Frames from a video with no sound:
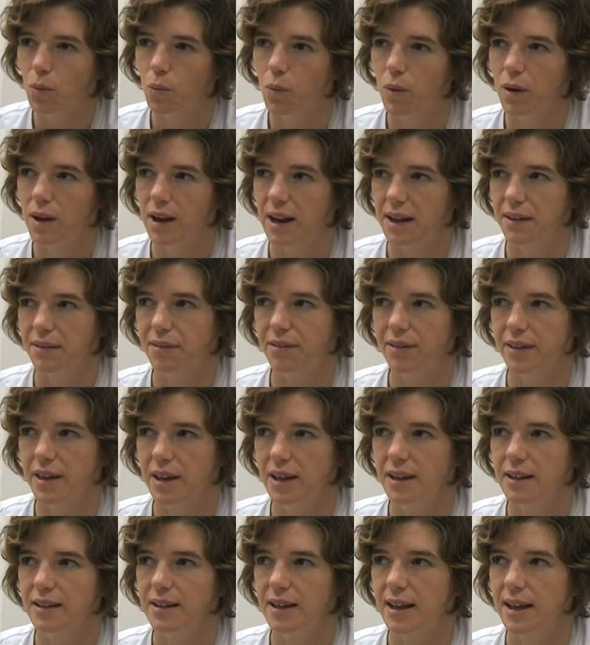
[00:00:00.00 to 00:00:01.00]
Well, I
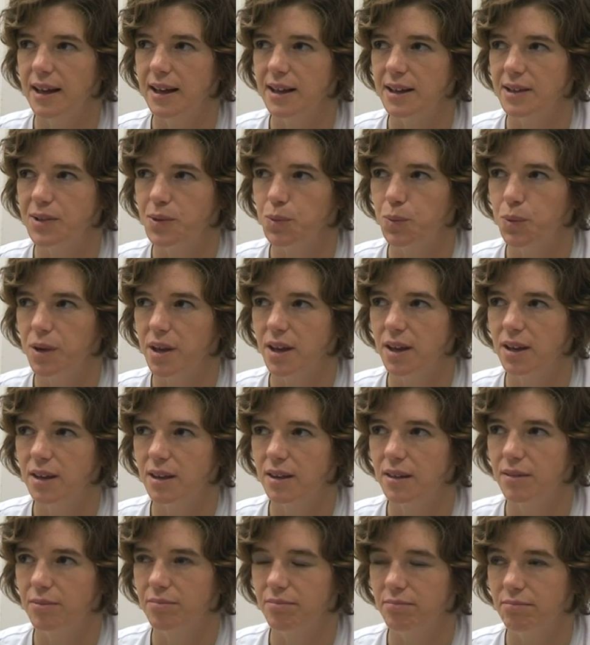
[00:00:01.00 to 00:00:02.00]
think that we
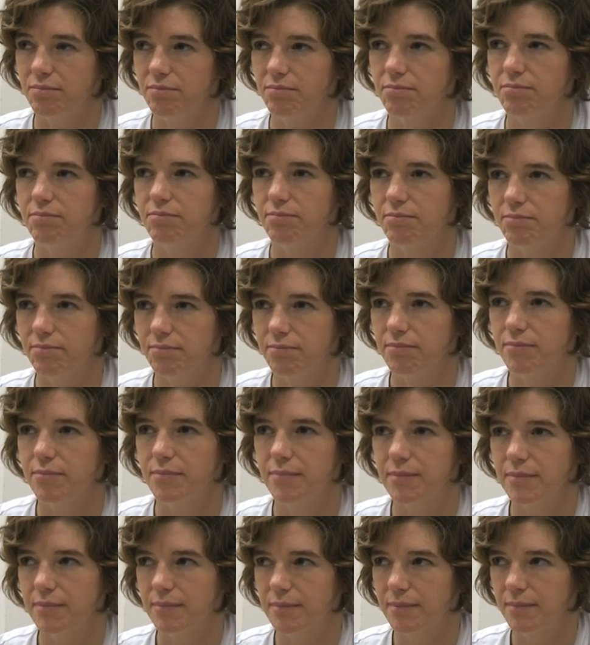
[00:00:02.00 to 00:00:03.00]
mm,
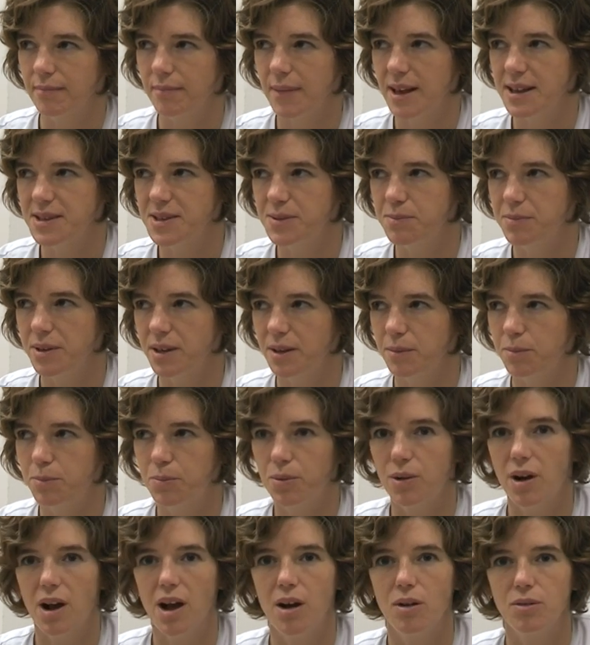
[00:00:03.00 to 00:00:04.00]
must be
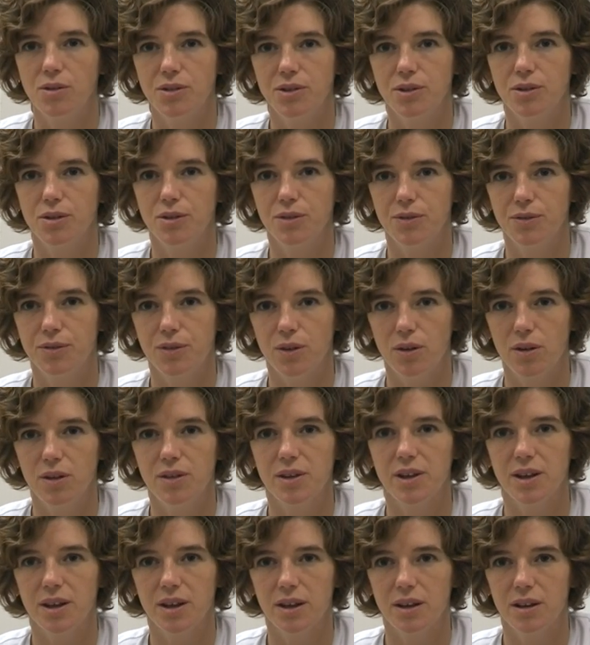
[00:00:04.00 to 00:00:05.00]
proud of
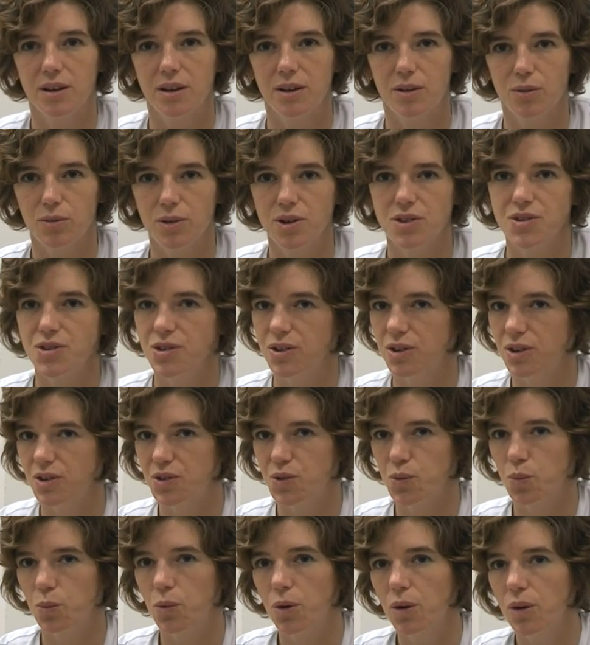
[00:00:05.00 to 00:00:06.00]
all the
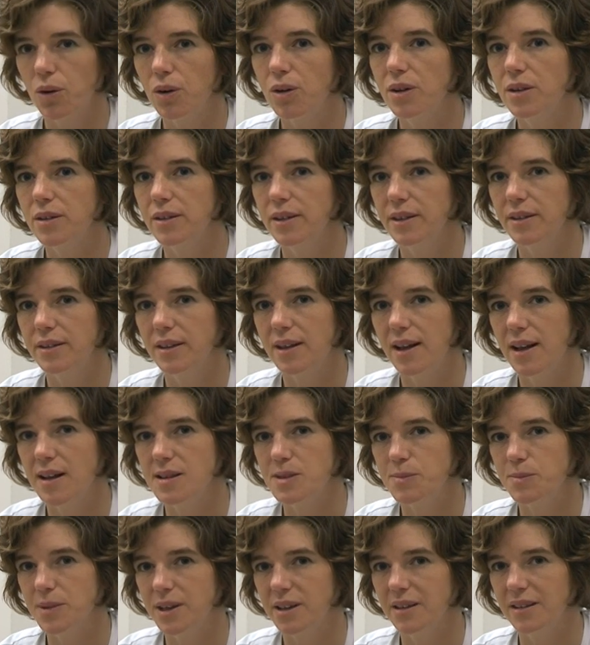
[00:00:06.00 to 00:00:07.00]
research work that
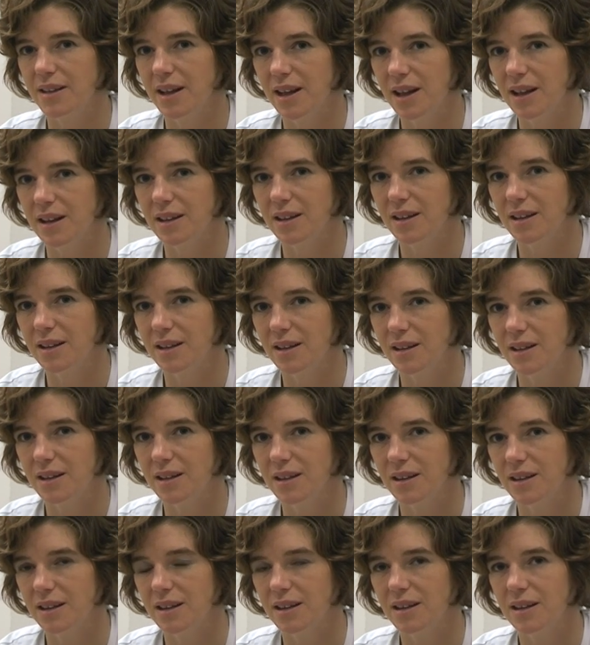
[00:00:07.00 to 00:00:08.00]
has been done
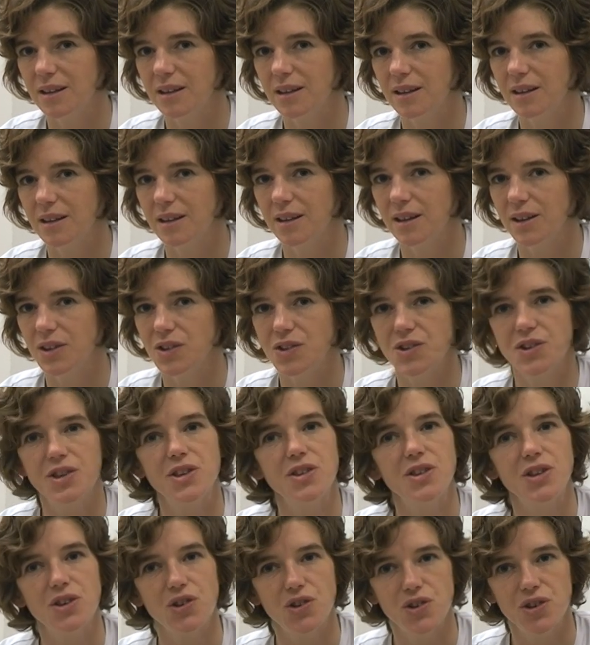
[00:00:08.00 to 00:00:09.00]
in, in the
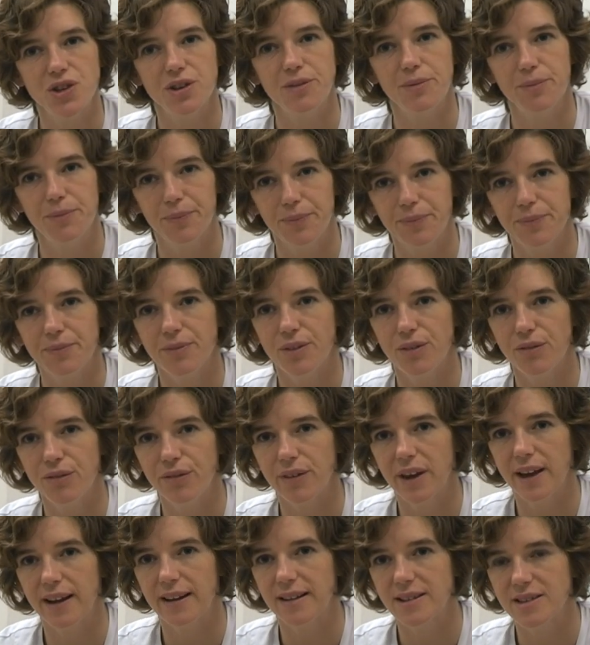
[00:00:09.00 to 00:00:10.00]
CDG
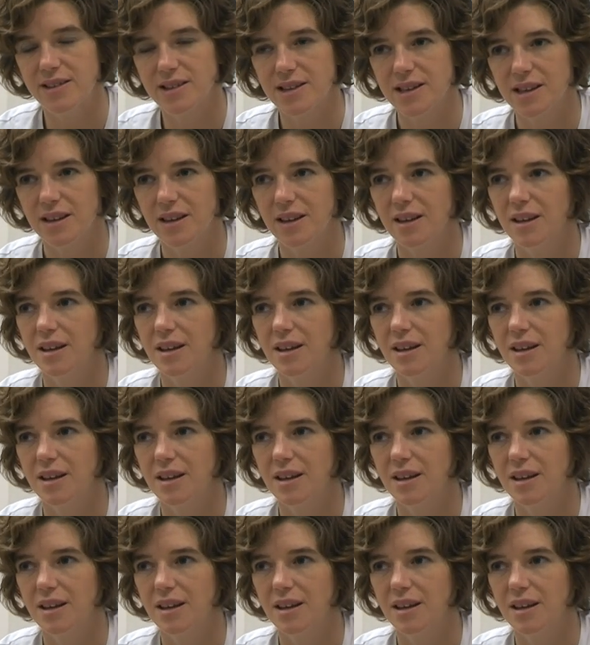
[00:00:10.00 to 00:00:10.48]
defects